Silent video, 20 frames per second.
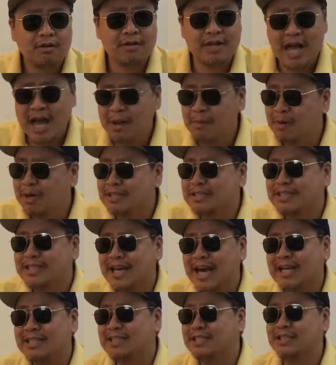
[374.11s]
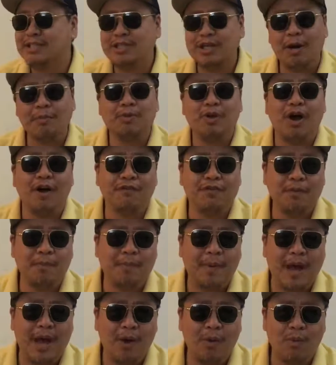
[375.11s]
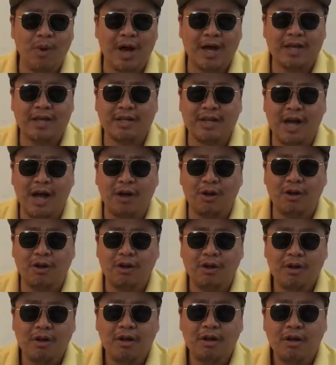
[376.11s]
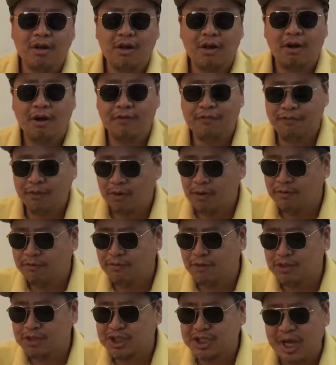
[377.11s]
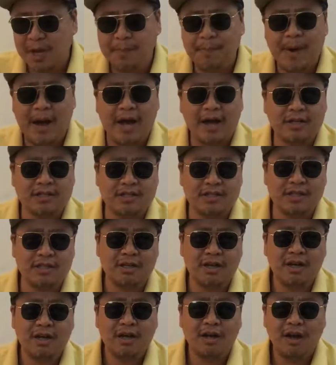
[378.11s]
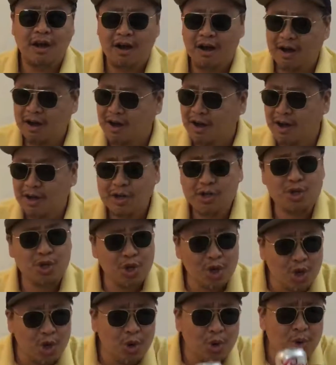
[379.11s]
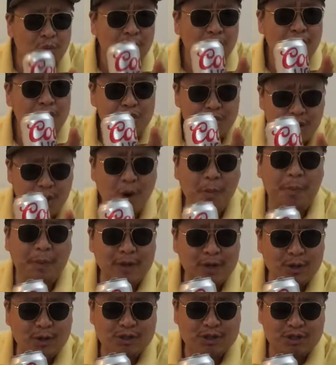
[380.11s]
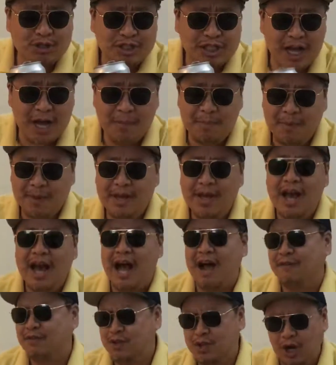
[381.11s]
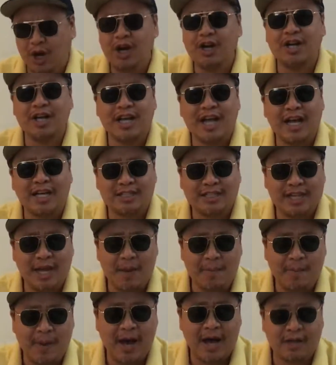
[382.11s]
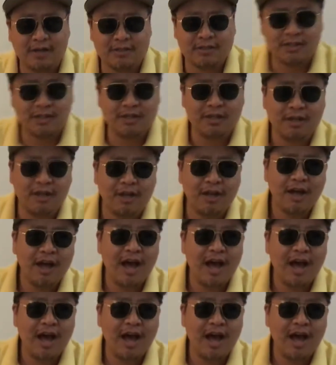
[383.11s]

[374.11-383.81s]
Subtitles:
Nameless guest has jumped off the bandwagon now for Shea Patterson. You, producer JP, have turned against Shea Patterson.